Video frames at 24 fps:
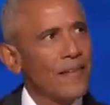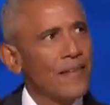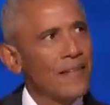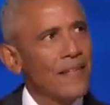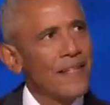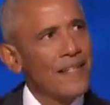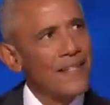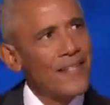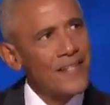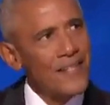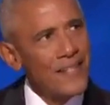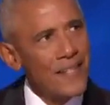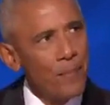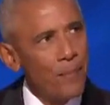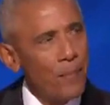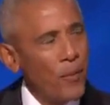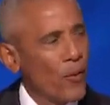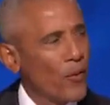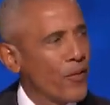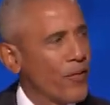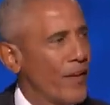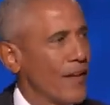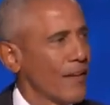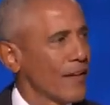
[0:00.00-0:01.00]
in
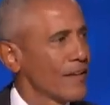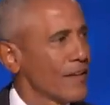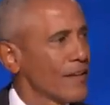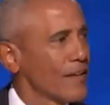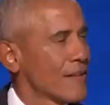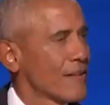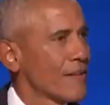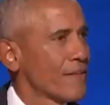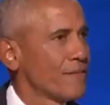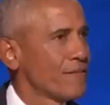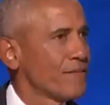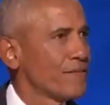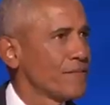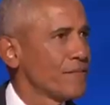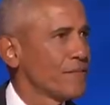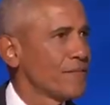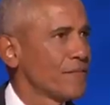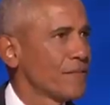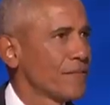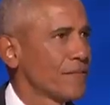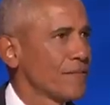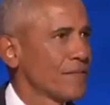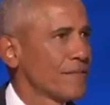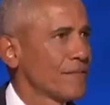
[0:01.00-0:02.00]
simple things
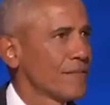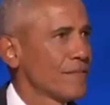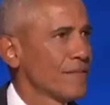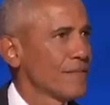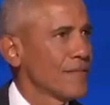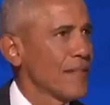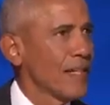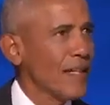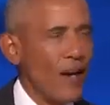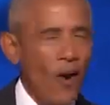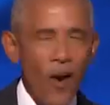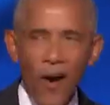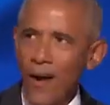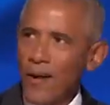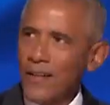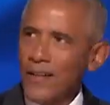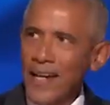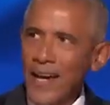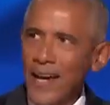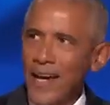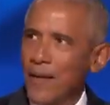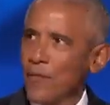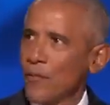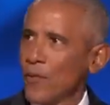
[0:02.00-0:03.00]
a card
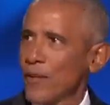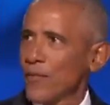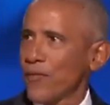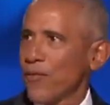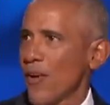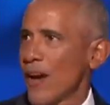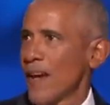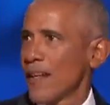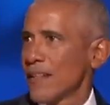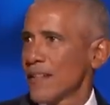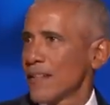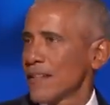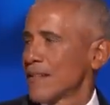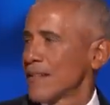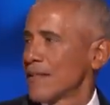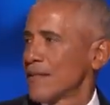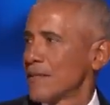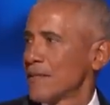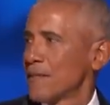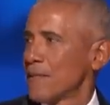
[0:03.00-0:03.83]
game with friends,